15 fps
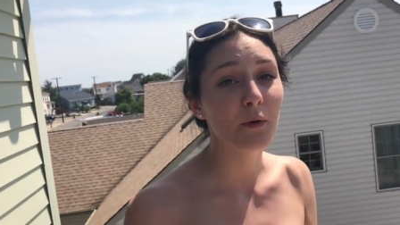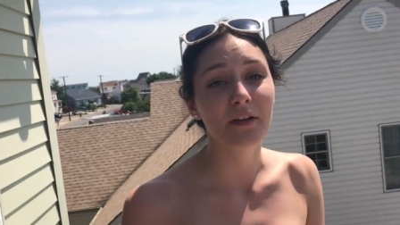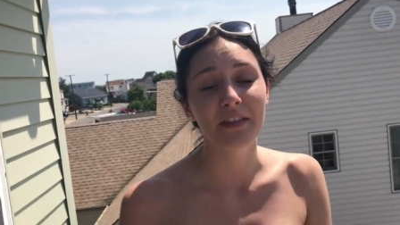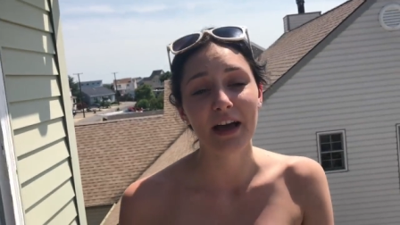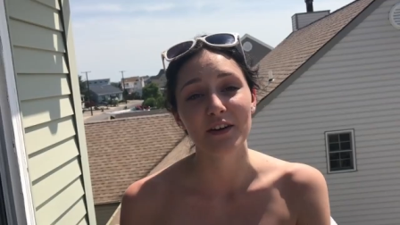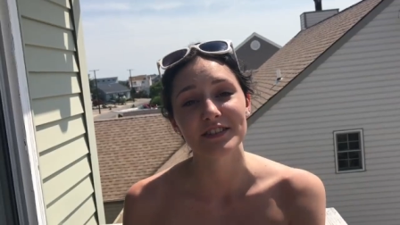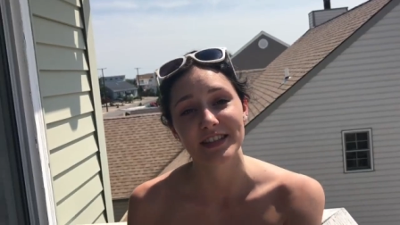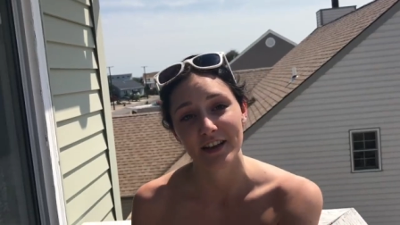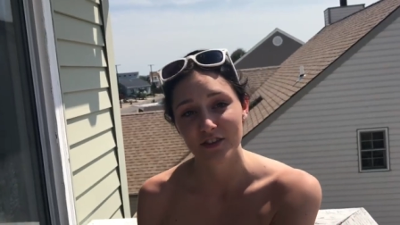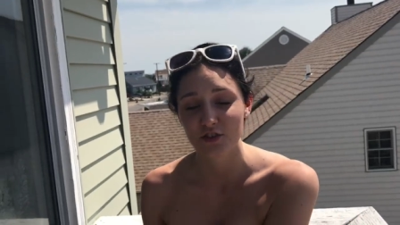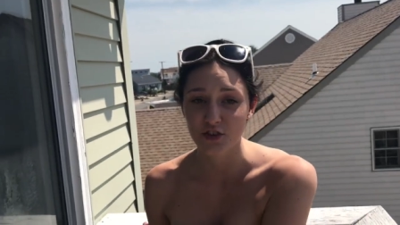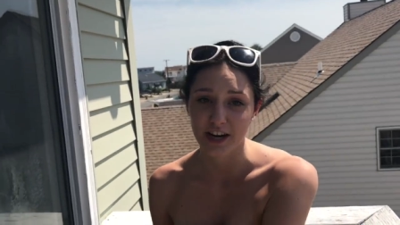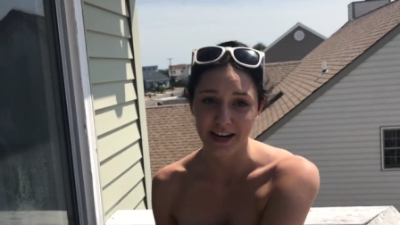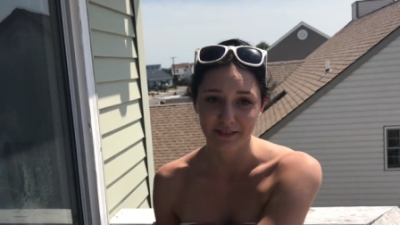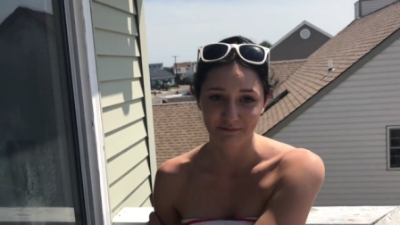Yeah. Well, now it's down the
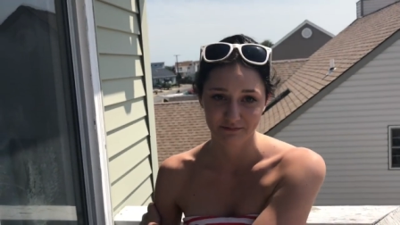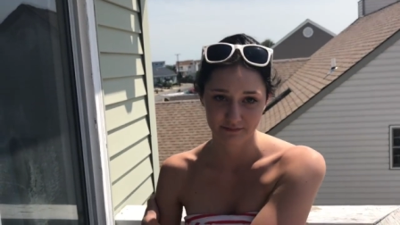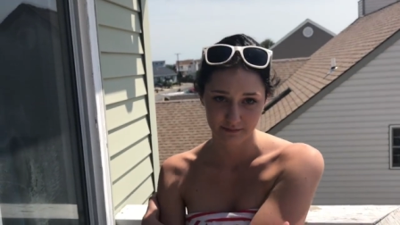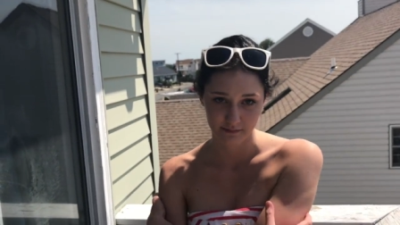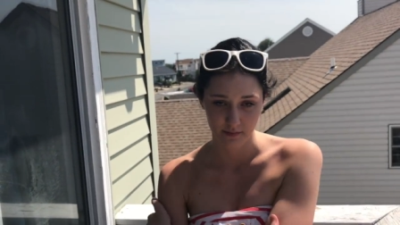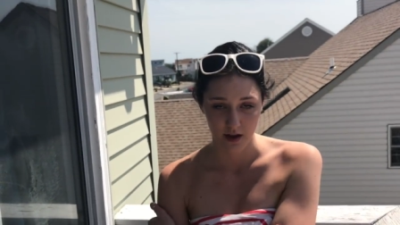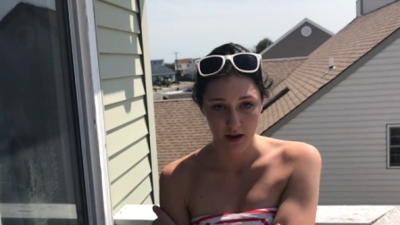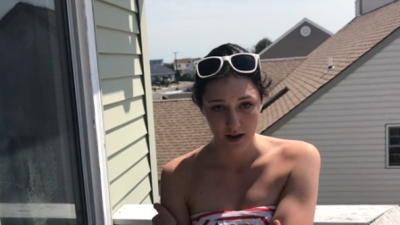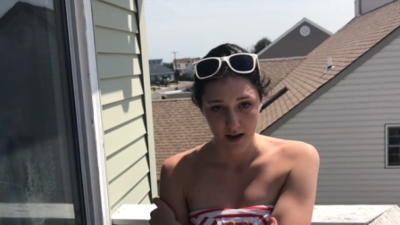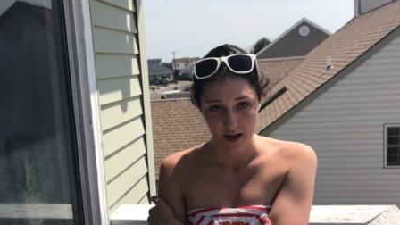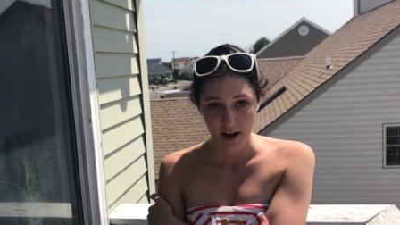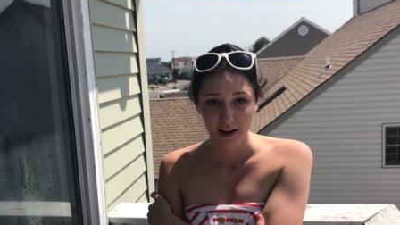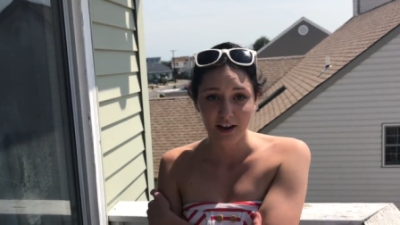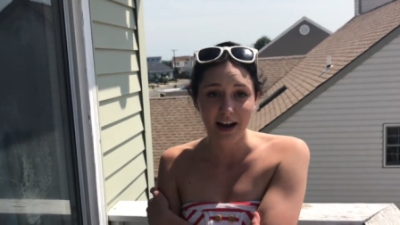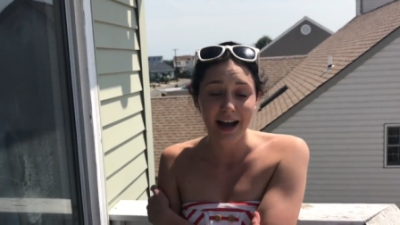drain.
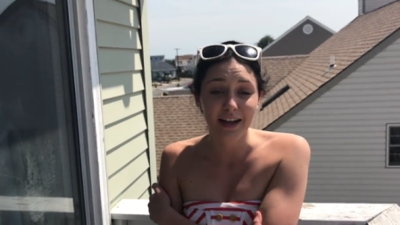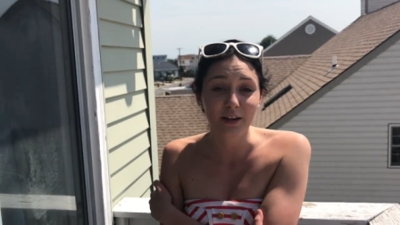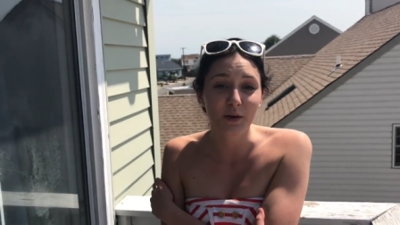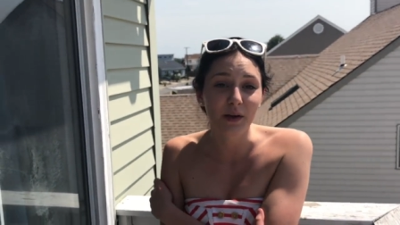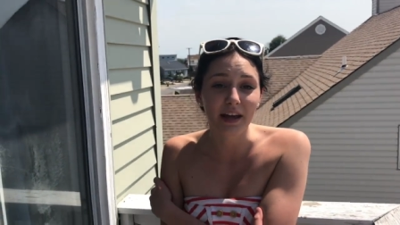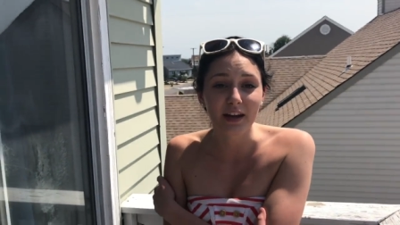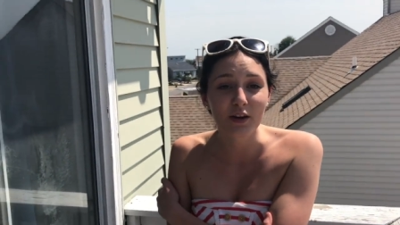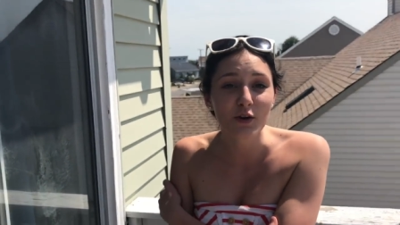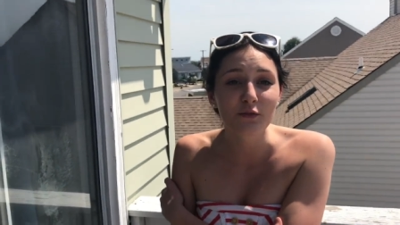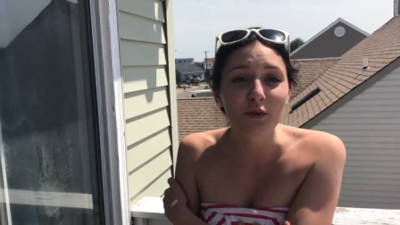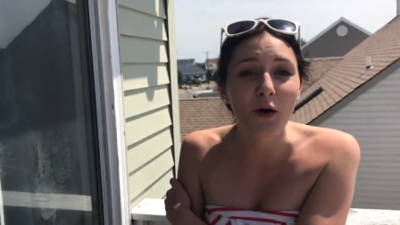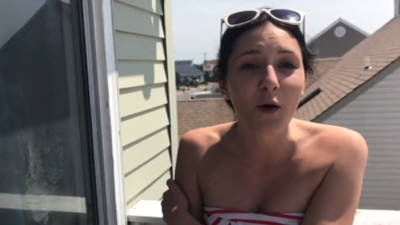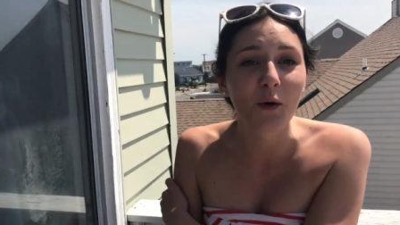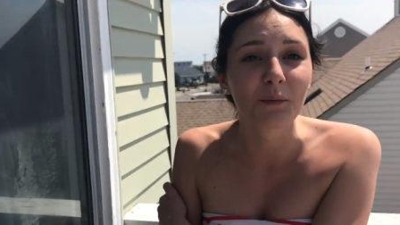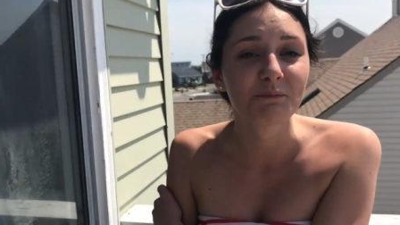it was a
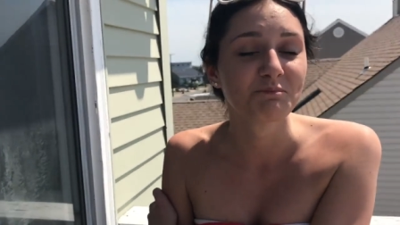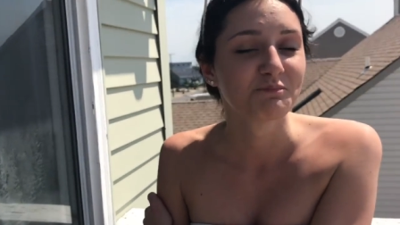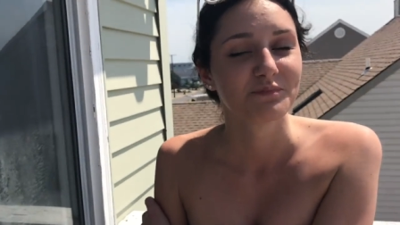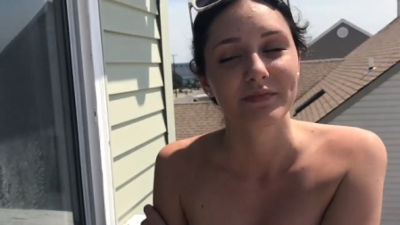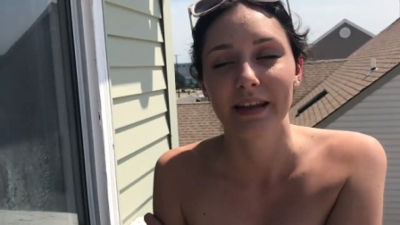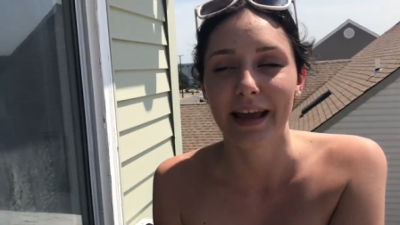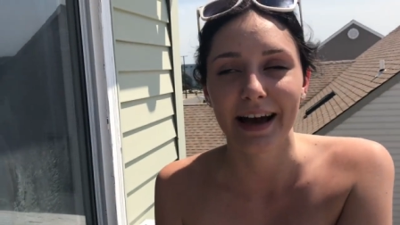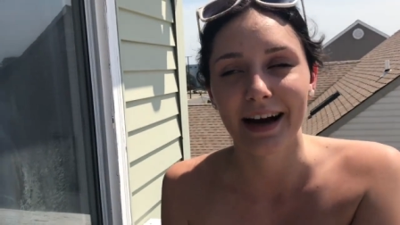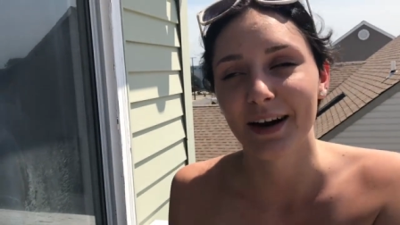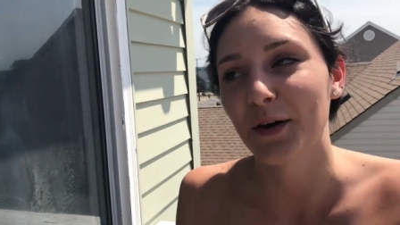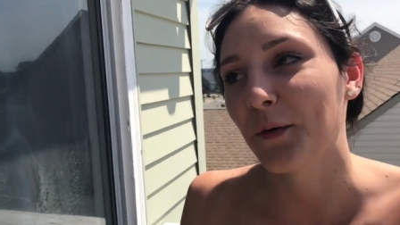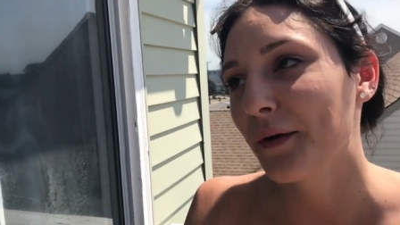prank. Yeah, it